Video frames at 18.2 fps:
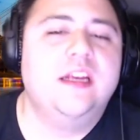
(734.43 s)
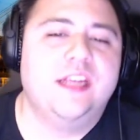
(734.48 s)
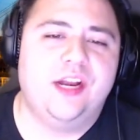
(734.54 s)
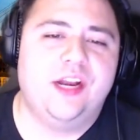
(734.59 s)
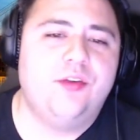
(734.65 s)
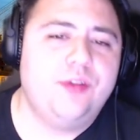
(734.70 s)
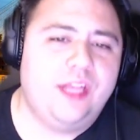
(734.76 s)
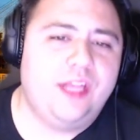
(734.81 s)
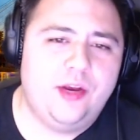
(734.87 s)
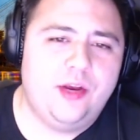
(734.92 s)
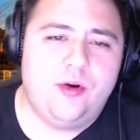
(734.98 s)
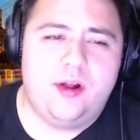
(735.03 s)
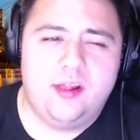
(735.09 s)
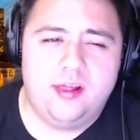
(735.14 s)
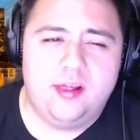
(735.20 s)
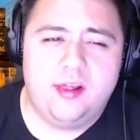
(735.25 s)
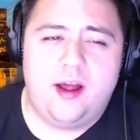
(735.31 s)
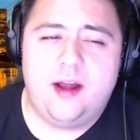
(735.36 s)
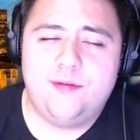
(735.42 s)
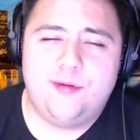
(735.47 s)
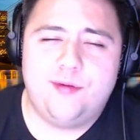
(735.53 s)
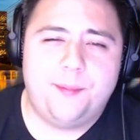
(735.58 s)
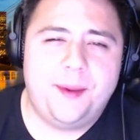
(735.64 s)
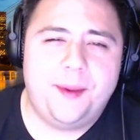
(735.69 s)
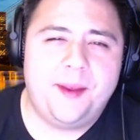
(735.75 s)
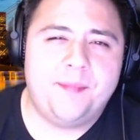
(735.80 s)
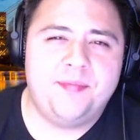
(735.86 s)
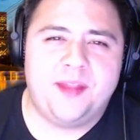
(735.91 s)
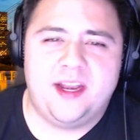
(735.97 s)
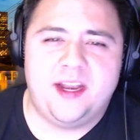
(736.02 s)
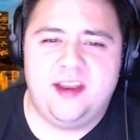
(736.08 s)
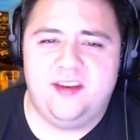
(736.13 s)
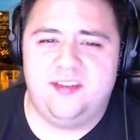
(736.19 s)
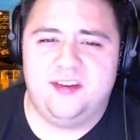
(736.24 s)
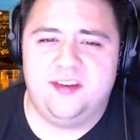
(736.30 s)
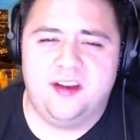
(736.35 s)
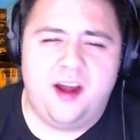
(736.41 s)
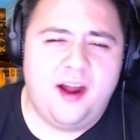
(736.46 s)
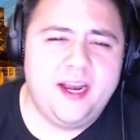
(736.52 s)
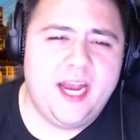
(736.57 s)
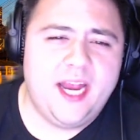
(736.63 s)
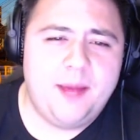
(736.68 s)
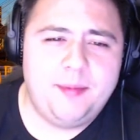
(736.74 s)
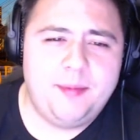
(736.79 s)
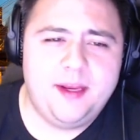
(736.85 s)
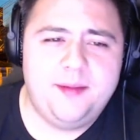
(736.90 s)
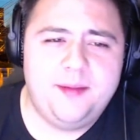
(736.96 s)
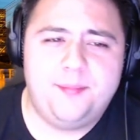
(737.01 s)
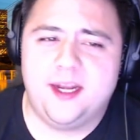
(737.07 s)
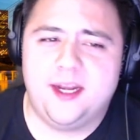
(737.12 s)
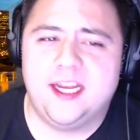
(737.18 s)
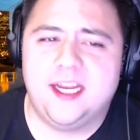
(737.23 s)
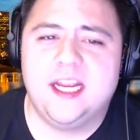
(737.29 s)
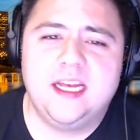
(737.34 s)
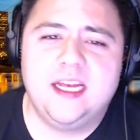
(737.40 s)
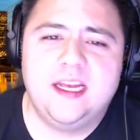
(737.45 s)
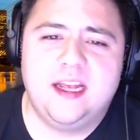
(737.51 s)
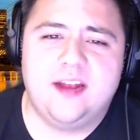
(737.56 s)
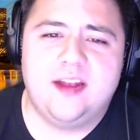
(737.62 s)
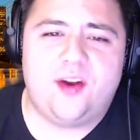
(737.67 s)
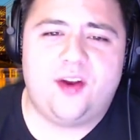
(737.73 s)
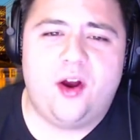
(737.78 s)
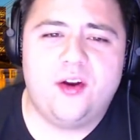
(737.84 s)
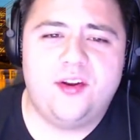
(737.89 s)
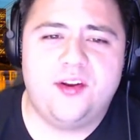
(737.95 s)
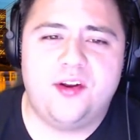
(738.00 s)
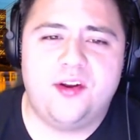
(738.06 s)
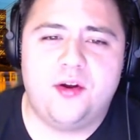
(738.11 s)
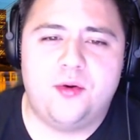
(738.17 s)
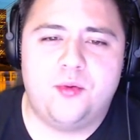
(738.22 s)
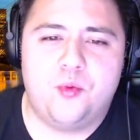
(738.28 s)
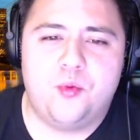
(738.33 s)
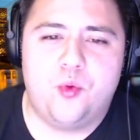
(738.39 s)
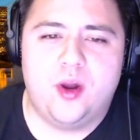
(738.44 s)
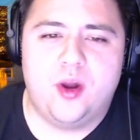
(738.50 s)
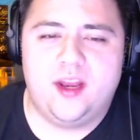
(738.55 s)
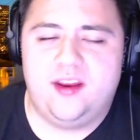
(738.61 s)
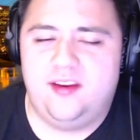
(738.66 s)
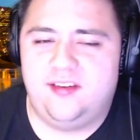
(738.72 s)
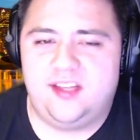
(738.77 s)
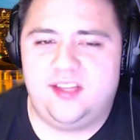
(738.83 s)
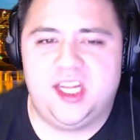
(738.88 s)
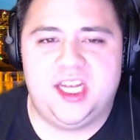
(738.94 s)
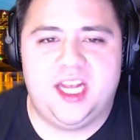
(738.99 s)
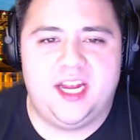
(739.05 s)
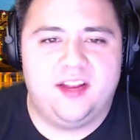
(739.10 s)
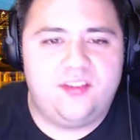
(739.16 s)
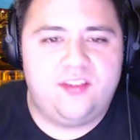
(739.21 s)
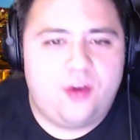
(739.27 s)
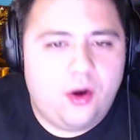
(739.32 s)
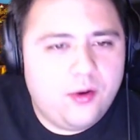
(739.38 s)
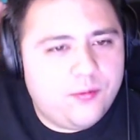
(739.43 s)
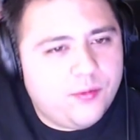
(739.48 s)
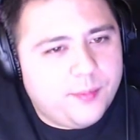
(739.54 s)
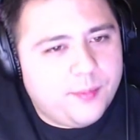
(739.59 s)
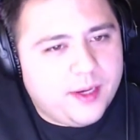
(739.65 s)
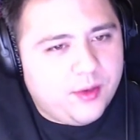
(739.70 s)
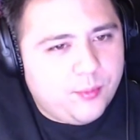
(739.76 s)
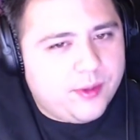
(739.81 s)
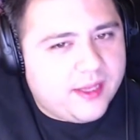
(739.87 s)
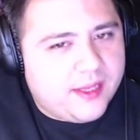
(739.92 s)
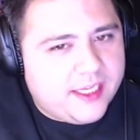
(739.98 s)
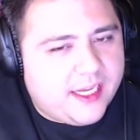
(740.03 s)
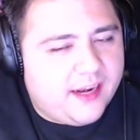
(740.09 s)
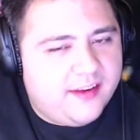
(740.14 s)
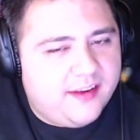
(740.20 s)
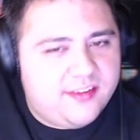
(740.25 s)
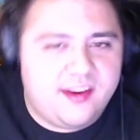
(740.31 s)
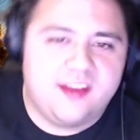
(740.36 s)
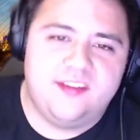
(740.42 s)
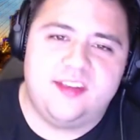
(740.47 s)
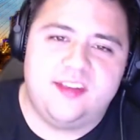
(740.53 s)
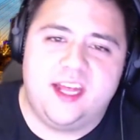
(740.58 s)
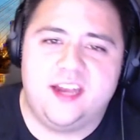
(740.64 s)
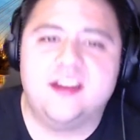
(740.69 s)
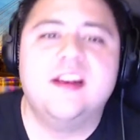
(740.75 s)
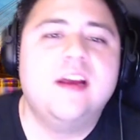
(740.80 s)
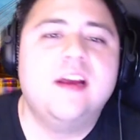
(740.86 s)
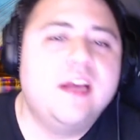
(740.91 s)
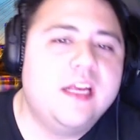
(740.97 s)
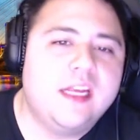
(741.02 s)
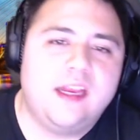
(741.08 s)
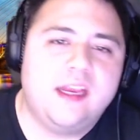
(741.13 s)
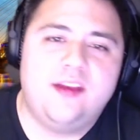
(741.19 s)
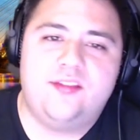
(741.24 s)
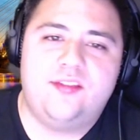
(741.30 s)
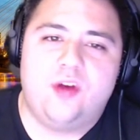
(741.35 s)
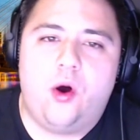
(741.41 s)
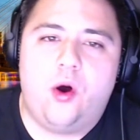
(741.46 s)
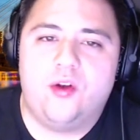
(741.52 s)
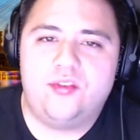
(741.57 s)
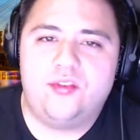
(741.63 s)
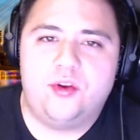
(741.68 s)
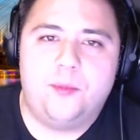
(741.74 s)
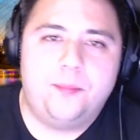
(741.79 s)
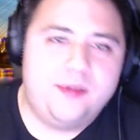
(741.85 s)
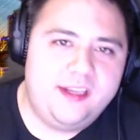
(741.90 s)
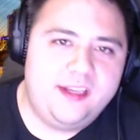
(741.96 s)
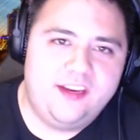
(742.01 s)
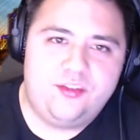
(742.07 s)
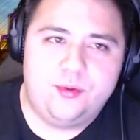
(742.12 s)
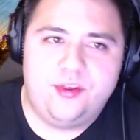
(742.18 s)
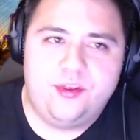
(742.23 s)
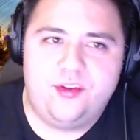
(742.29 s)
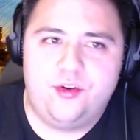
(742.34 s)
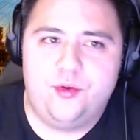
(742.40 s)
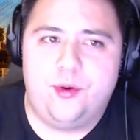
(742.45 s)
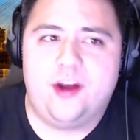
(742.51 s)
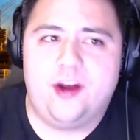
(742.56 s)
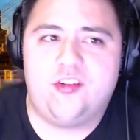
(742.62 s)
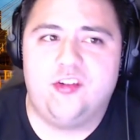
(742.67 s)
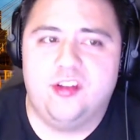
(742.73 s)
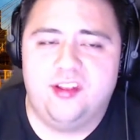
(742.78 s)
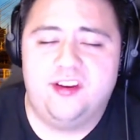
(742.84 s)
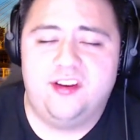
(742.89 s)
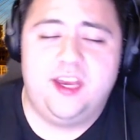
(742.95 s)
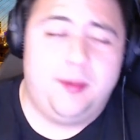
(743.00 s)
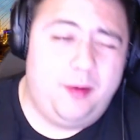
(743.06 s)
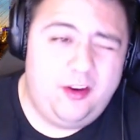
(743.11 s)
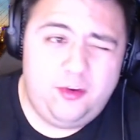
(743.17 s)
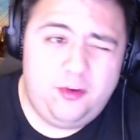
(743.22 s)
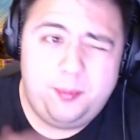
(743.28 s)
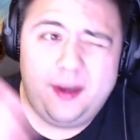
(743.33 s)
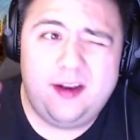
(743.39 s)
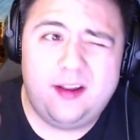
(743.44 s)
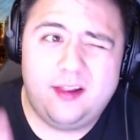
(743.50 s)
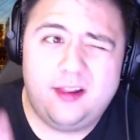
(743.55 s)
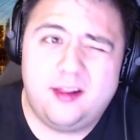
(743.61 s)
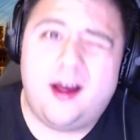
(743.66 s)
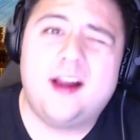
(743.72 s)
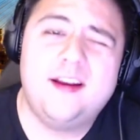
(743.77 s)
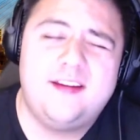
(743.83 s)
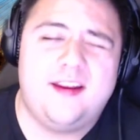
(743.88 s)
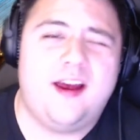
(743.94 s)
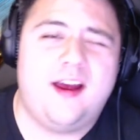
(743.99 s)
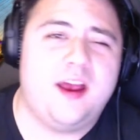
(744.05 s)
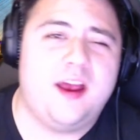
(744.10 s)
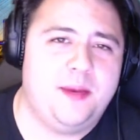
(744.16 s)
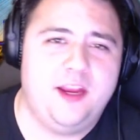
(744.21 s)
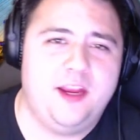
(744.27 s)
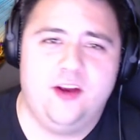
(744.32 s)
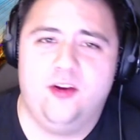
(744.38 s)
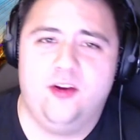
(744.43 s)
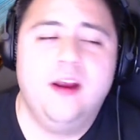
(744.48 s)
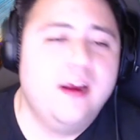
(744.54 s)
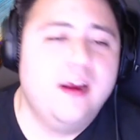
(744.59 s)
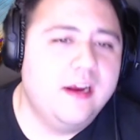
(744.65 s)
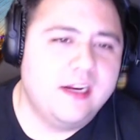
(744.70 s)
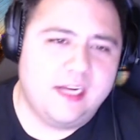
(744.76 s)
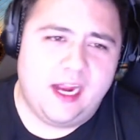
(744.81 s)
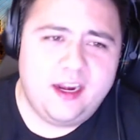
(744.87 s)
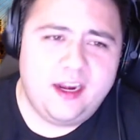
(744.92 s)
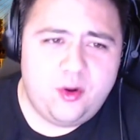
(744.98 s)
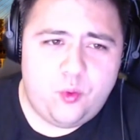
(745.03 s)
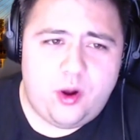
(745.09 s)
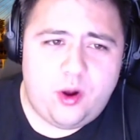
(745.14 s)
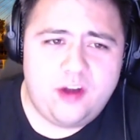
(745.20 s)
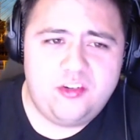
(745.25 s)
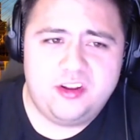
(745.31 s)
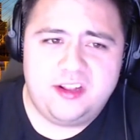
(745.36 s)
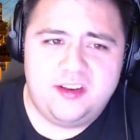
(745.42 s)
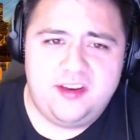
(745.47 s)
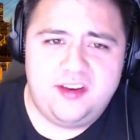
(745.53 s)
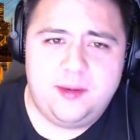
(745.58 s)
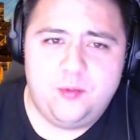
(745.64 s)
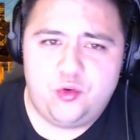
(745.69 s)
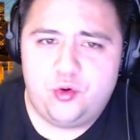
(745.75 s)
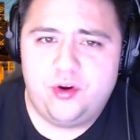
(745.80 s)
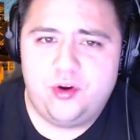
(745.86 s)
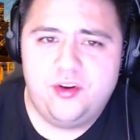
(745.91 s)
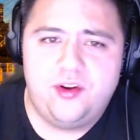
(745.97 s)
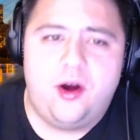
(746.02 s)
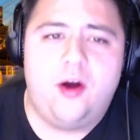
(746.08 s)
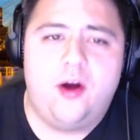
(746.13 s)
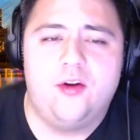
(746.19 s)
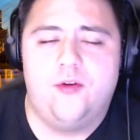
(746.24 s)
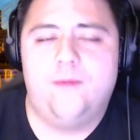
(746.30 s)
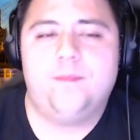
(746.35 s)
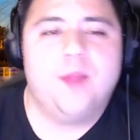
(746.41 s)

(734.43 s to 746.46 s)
You don't hear a lot from him that he's not happy, but it's hard to know what he's thinking. It's hard for me to really get a sense that he's also pleased with the direction of the team. He spent a lot of time here kind of watching the team sort of dawdle.